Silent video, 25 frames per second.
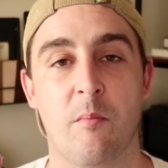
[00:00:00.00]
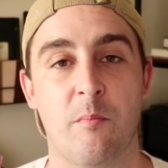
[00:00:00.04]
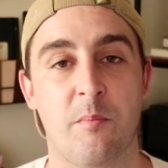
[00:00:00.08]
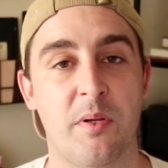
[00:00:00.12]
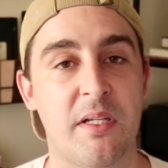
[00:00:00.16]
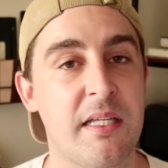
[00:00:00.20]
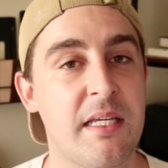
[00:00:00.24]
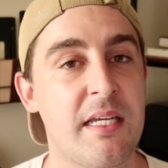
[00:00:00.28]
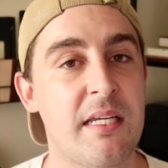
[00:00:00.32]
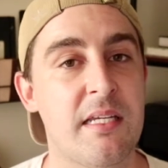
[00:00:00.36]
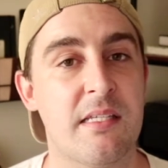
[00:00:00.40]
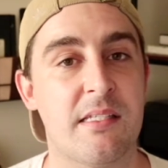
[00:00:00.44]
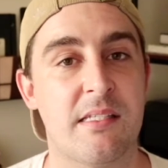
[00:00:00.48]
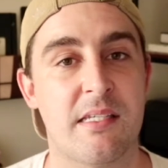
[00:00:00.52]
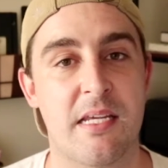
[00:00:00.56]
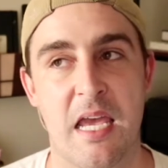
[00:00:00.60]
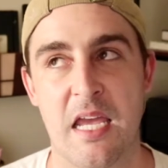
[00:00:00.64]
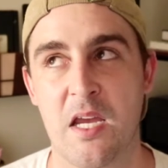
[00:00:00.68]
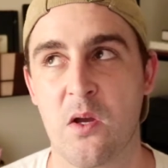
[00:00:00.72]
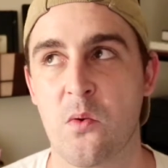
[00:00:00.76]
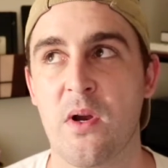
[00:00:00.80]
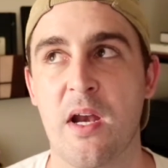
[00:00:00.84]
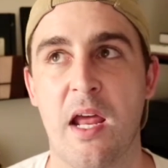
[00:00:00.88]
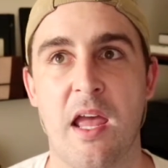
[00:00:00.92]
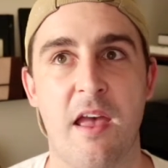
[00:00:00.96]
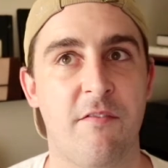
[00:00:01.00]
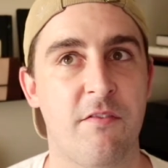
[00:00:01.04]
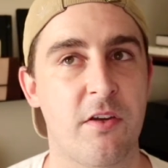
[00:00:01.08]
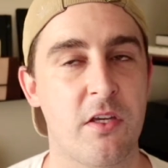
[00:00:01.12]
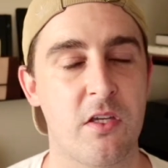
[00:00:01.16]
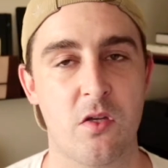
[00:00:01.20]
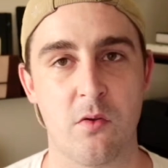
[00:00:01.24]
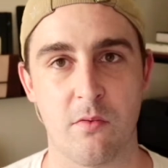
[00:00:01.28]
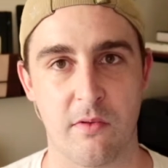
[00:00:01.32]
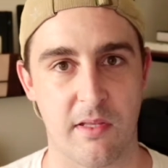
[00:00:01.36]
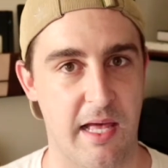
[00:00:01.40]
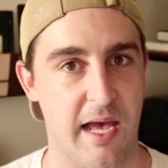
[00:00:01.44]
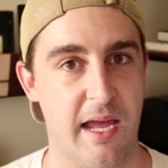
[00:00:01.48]
Please take whatever
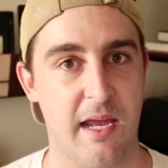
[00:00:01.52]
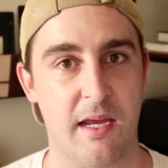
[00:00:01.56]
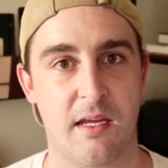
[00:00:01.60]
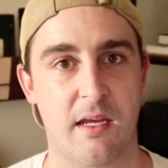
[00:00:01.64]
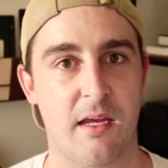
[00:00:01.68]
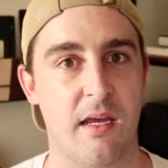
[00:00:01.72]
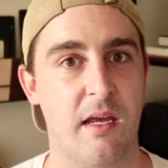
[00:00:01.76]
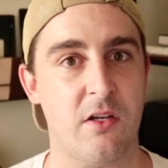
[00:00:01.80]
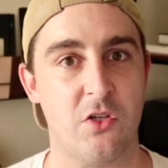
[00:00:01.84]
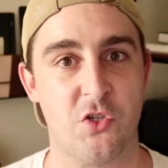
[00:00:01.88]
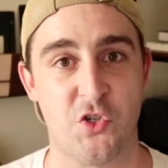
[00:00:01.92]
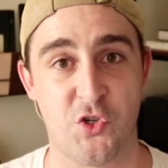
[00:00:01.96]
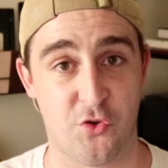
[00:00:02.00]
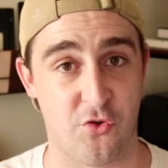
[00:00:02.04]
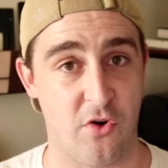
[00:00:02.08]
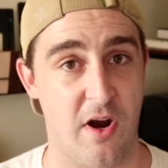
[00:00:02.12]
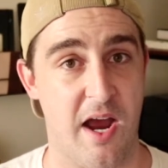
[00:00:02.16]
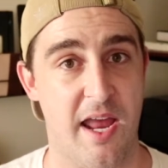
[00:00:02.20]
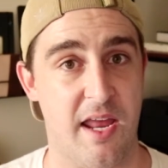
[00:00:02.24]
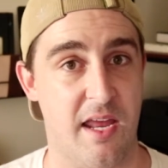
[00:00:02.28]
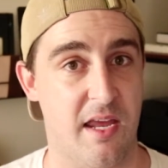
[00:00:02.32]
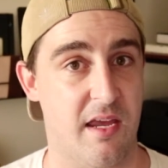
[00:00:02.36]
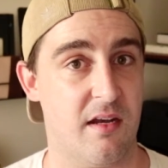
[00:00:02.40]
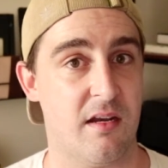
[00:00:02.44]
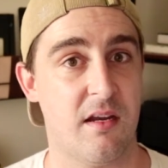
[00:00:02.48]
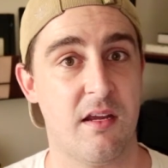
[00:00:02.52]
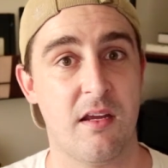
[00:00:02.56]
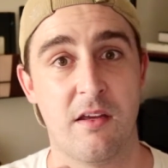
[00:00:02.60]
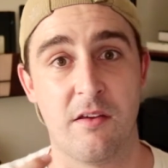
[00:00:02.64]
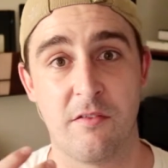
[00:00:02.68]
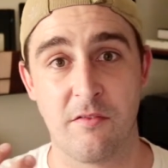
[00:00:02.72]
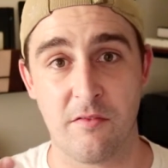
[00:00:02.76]
you like and try it.